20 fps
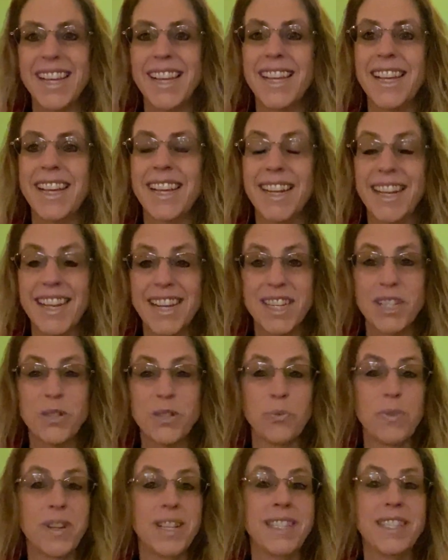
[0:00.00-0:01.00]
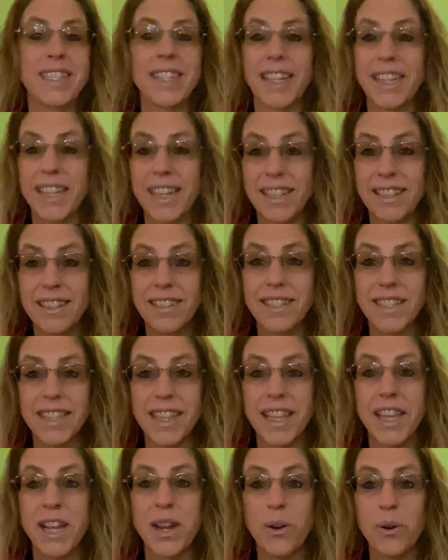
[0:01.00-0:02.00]
It is
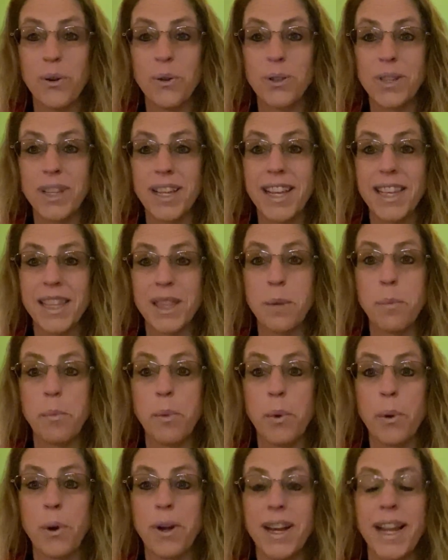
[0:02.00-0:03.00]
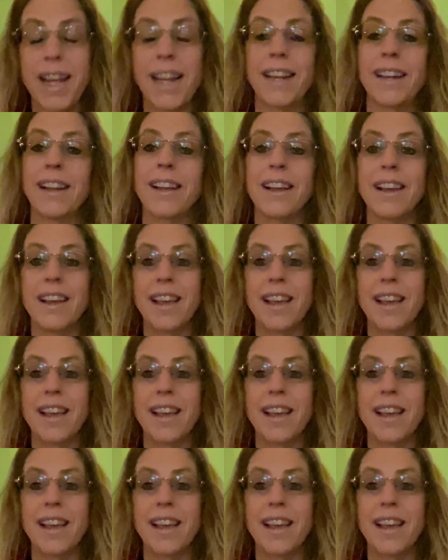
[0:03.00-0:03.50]
ridiculously early in the morning,